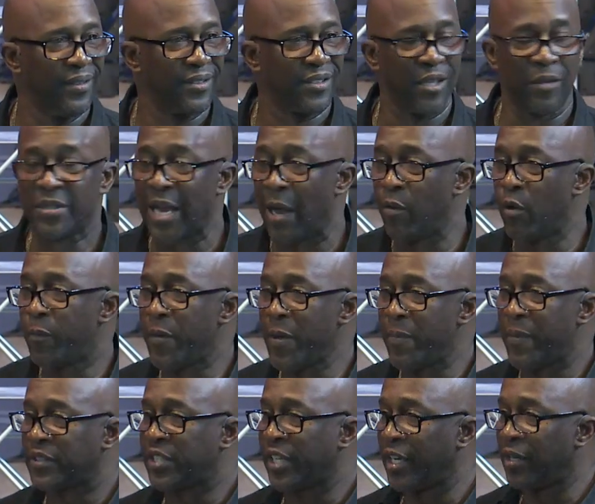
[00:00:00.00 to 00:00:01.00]
Sometimes when
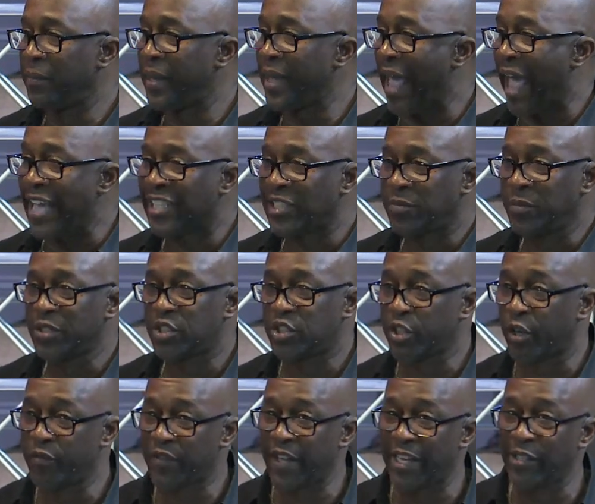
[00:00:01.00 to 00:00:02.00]
people tell me, ask me
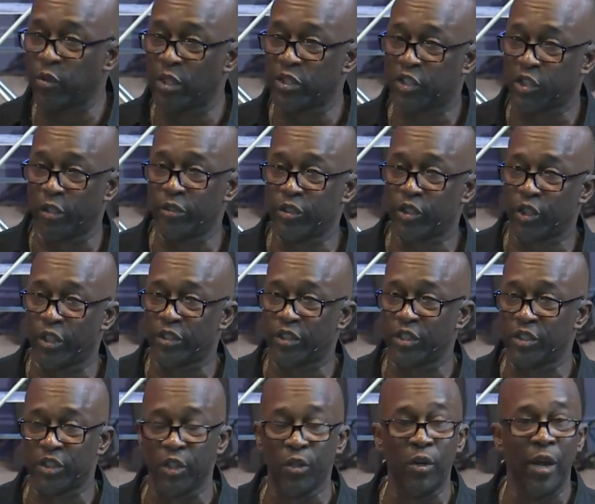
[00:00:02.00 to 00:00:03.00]
certain things, what certain
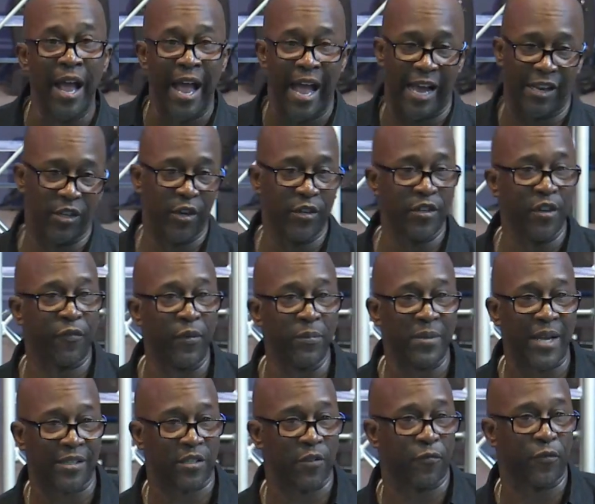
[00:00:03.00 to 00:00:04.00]
churches do, I learned it
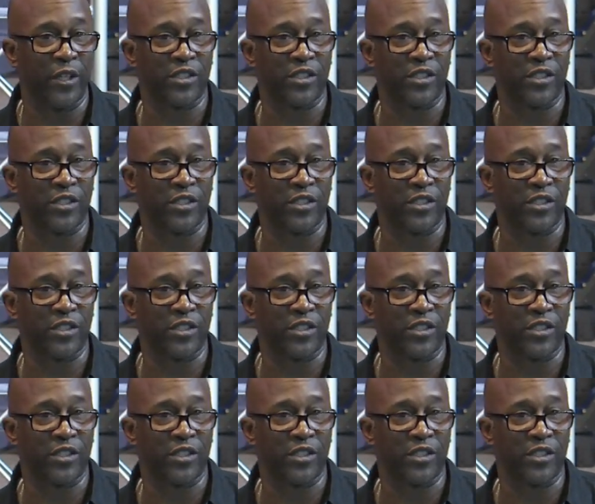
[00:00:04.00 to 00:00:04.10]
from Dr.